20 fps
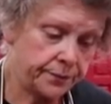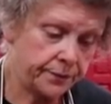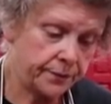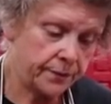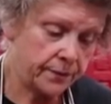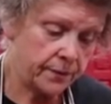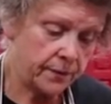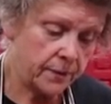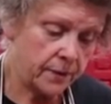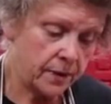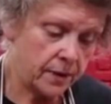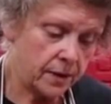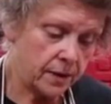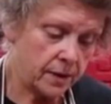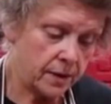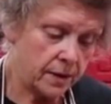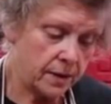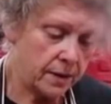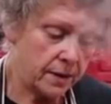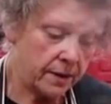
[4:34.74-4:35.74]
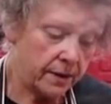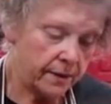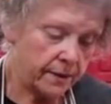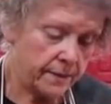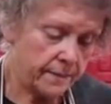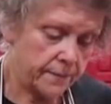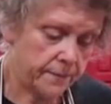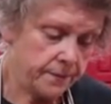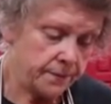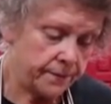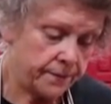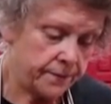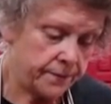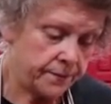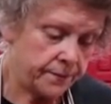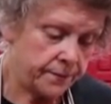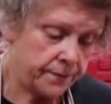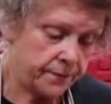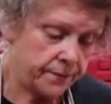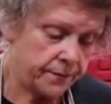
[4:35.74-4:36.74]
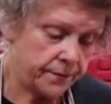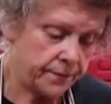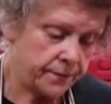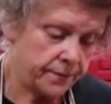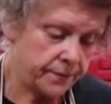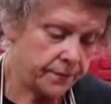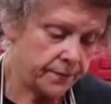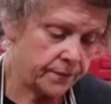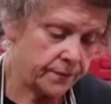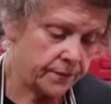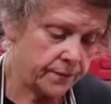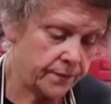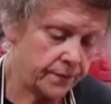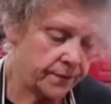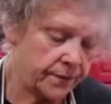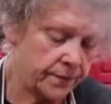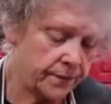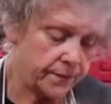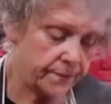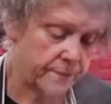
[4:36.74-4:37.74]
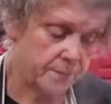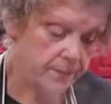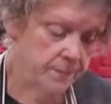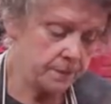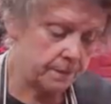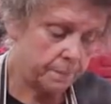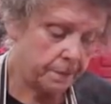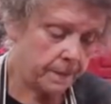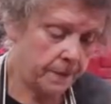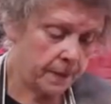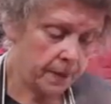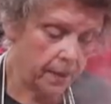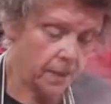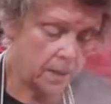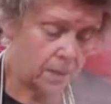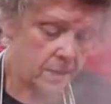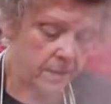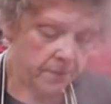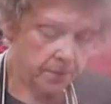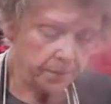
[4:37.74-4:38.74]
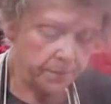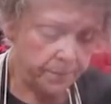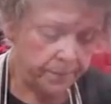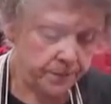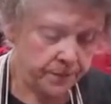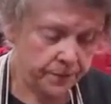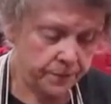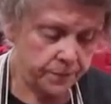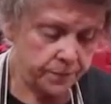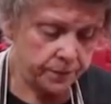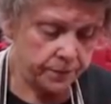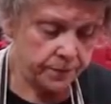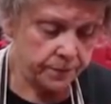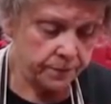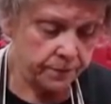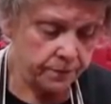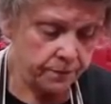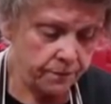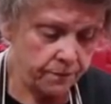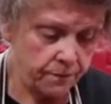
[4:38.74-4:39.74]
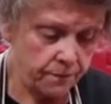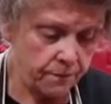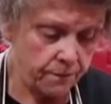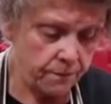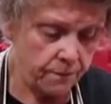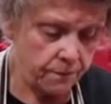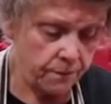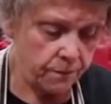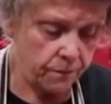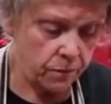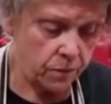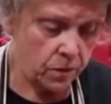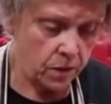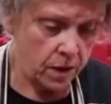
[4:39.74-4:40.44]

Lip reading: Nothing is said.